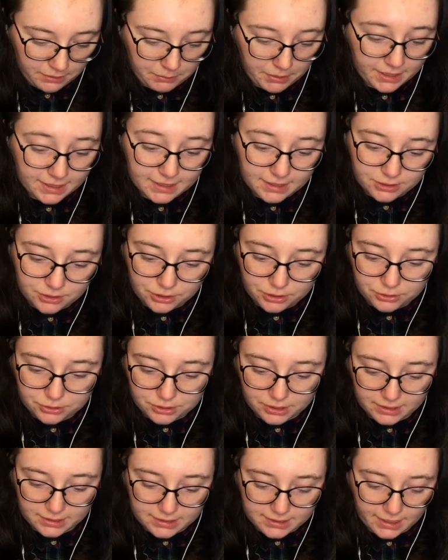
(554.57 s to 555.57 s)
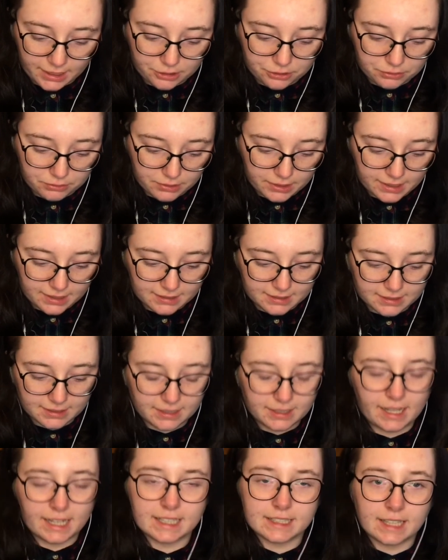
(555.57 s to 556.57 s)
I did usually schedule this
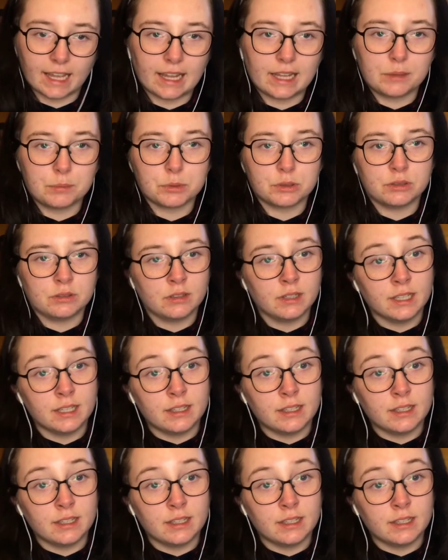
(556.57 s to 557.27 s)
in a table